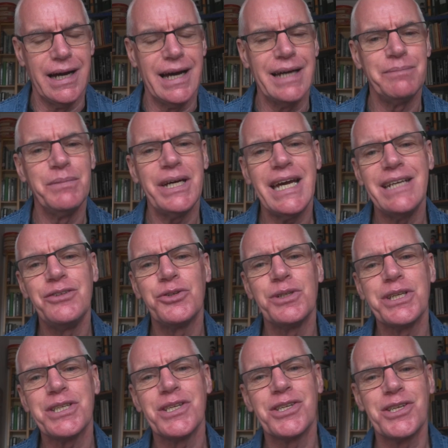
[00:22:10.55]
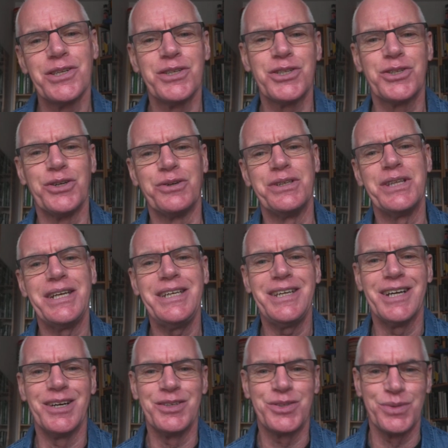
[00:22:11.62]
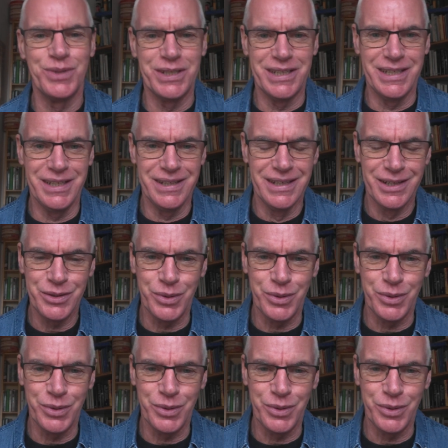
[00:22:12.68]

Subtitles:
And Mahendra listens to the story, and then he goes really